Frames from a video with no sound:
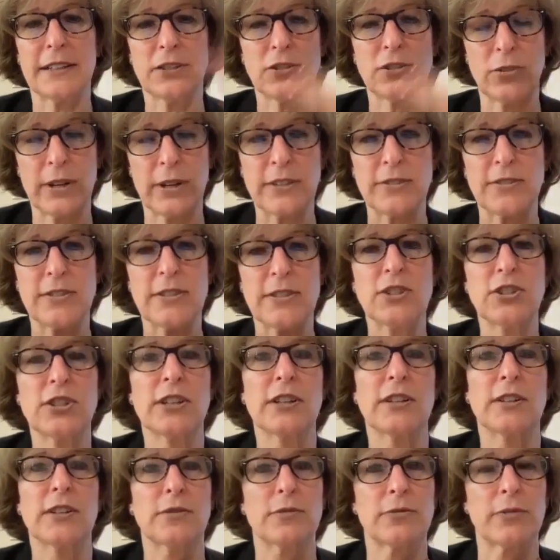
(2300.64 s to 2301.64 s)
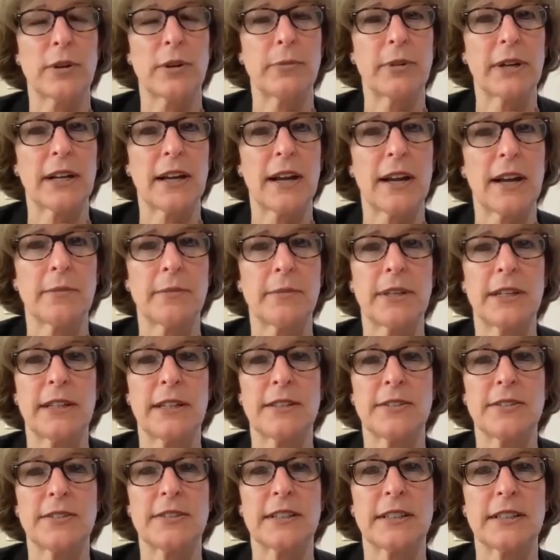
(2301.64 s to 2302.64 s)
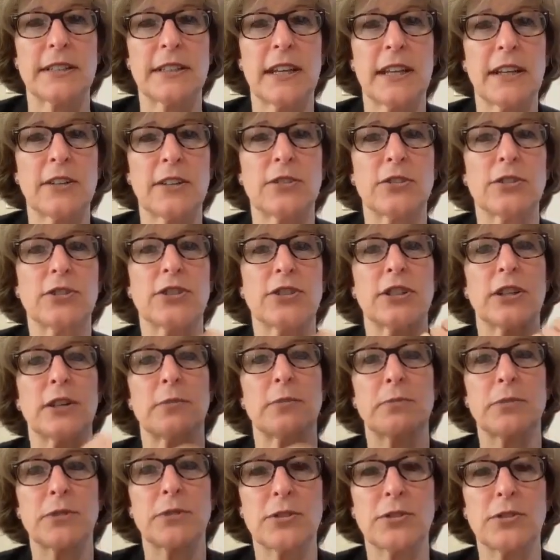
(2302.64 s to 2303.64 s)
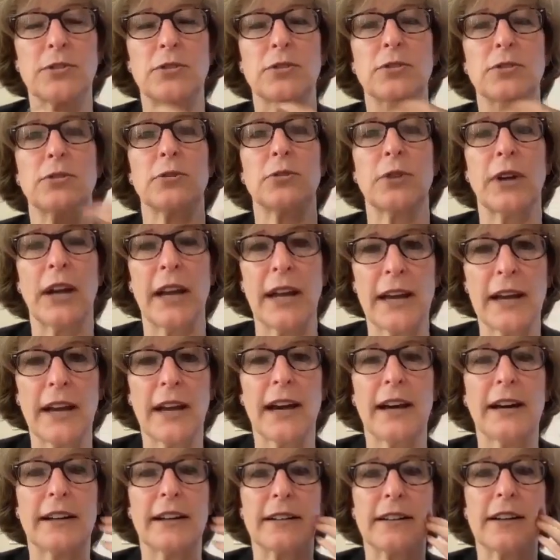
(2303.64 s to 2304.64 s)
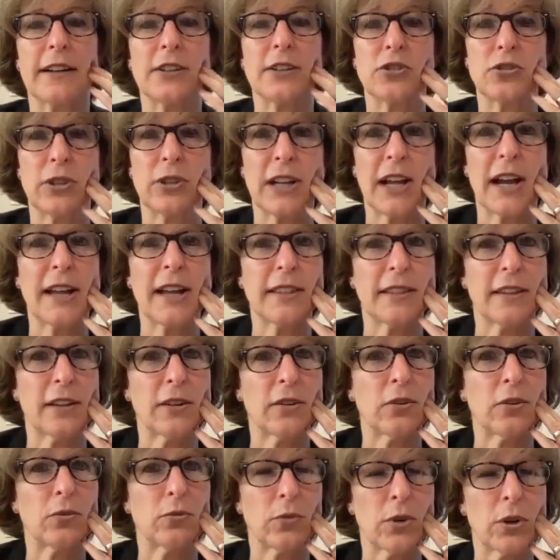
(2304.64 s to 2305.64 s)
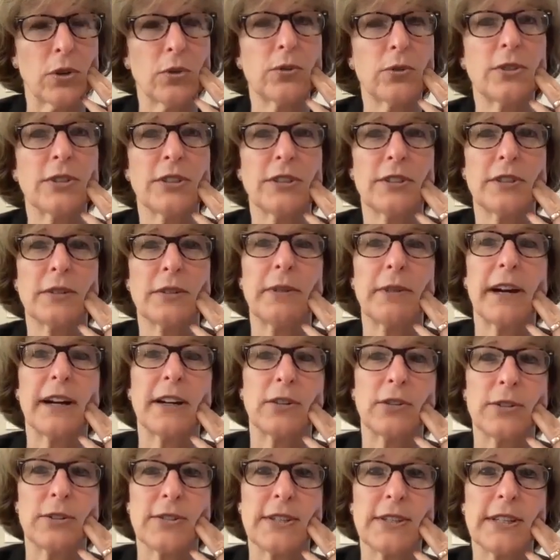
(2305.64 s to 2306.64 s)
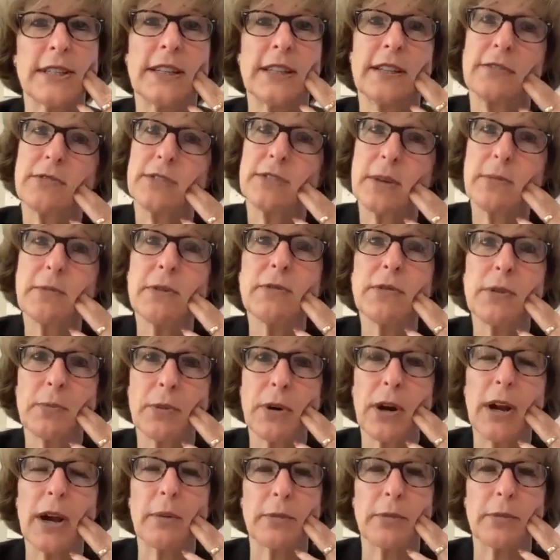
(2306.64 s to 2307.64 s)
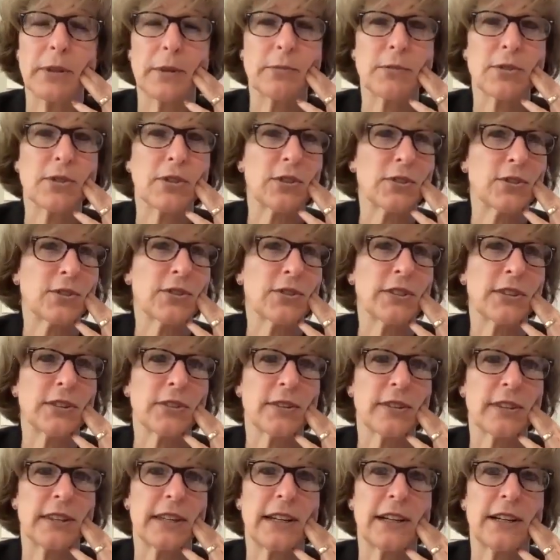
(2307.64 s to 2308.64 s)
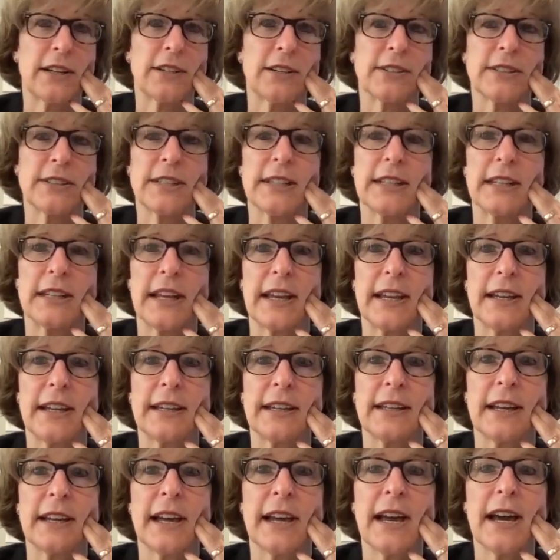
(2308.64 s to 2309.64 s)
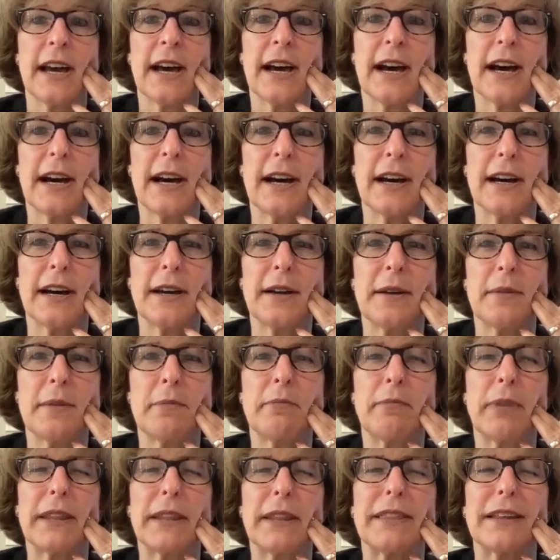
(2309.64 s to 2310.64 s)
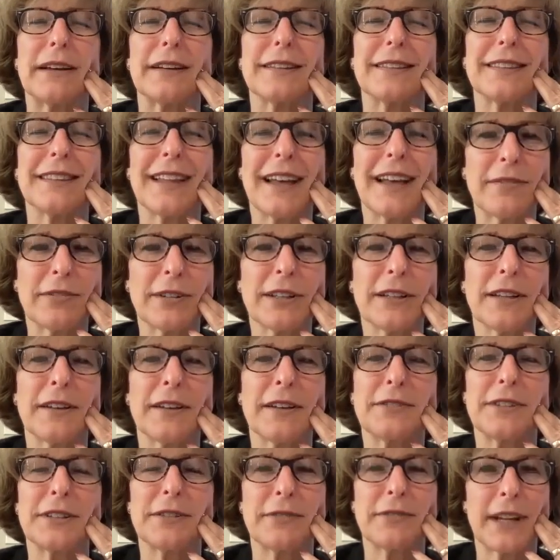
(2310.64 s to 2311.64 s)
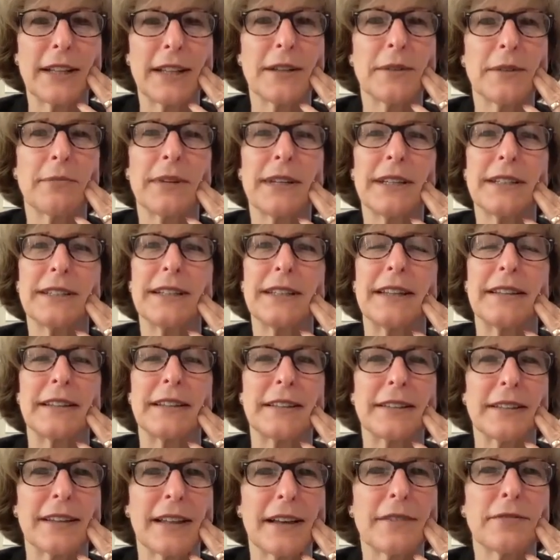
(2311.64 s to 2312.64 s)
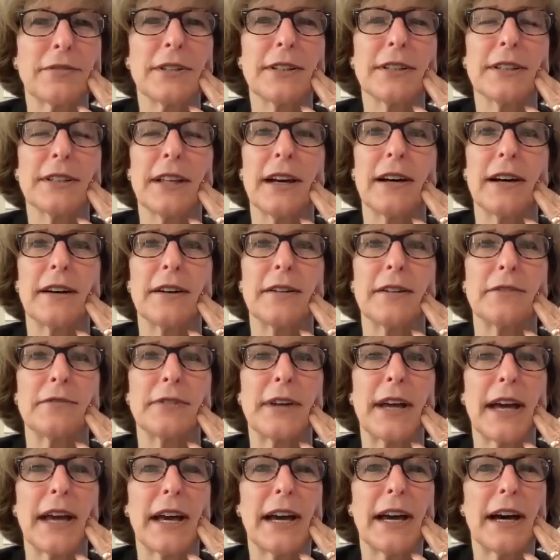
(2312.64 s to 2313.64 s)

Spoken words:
transitioned from a communist dictatorship to a country on the road to democracy, some of the problems are still there today. But the level of development and the level of